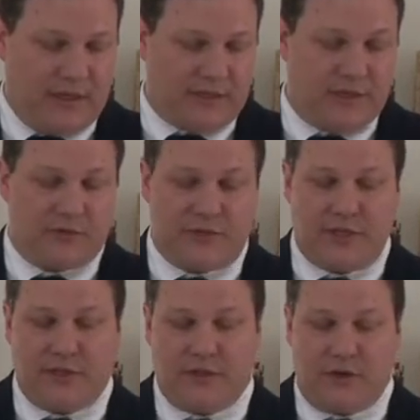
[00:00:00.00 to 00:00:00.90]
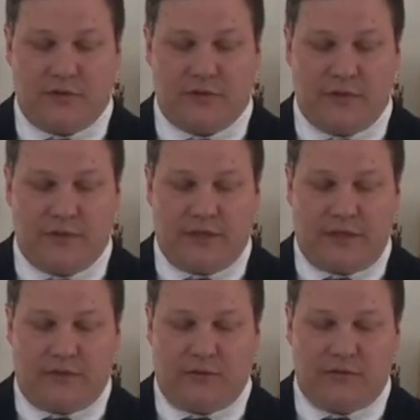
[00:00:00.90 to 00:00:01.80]
It's interesting to note
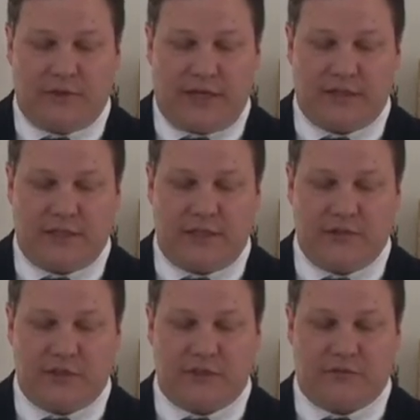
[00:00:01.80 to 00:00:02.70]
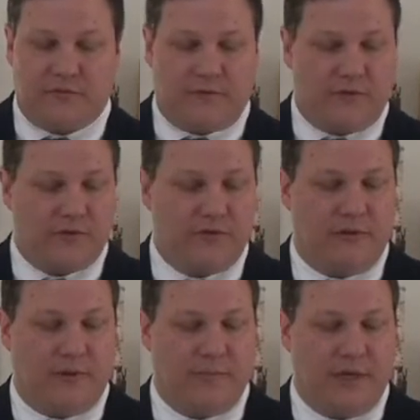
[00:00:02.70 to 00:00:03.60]
that in Luke 19, Jesus refers
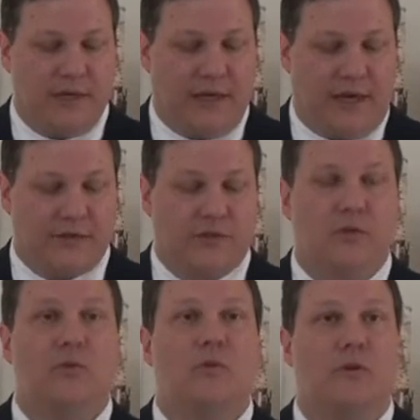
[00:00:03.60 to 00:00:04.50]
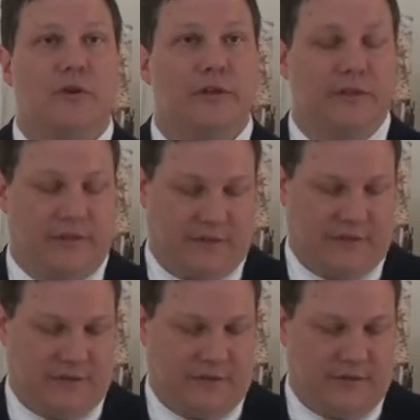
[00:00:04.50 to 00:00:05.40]
to him as the Lord,
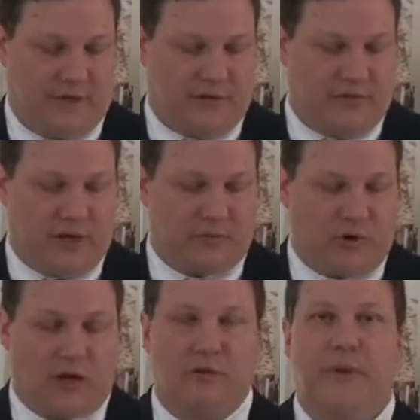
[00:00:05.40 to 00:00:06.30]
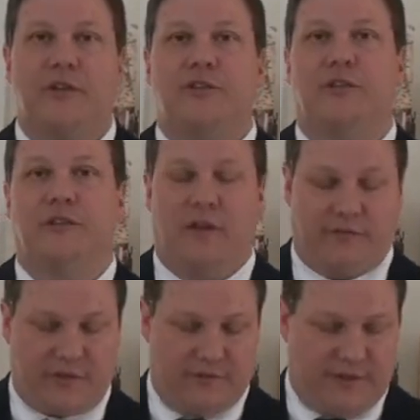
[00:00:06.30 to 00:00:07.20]
a direct proclamation
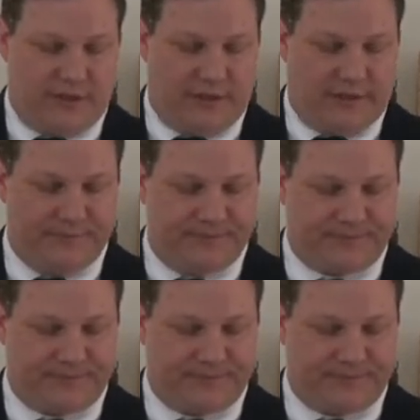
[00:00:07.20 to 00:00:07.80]
of his divinity.